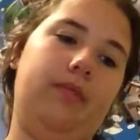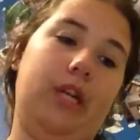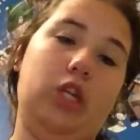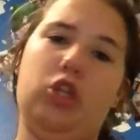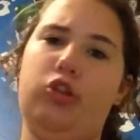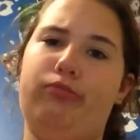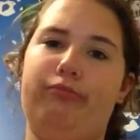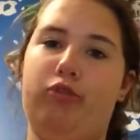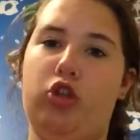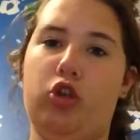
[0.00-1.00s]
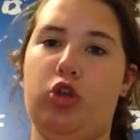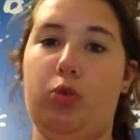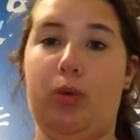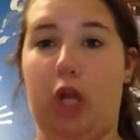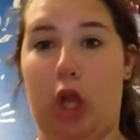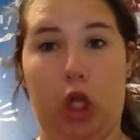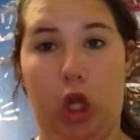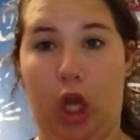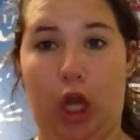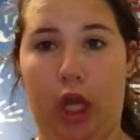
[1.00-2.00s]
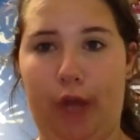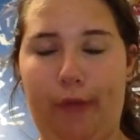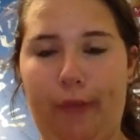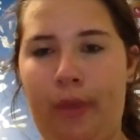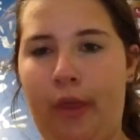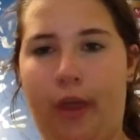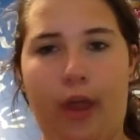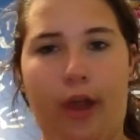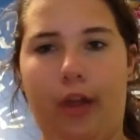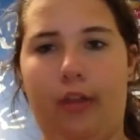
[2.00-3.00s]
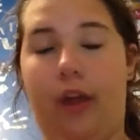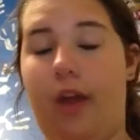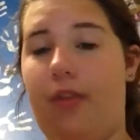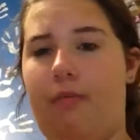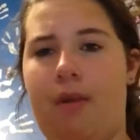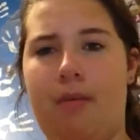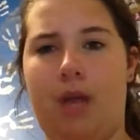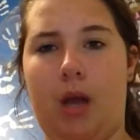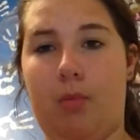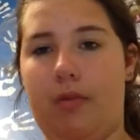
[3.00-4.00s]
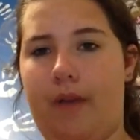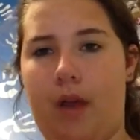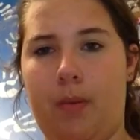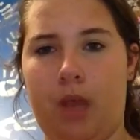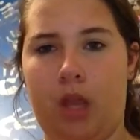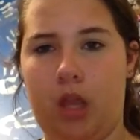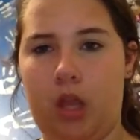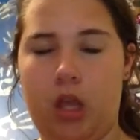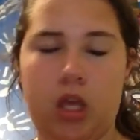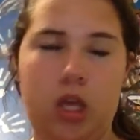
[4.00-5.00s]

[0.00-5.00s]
I just showed you what I look like because I thought my makeup was fabulous.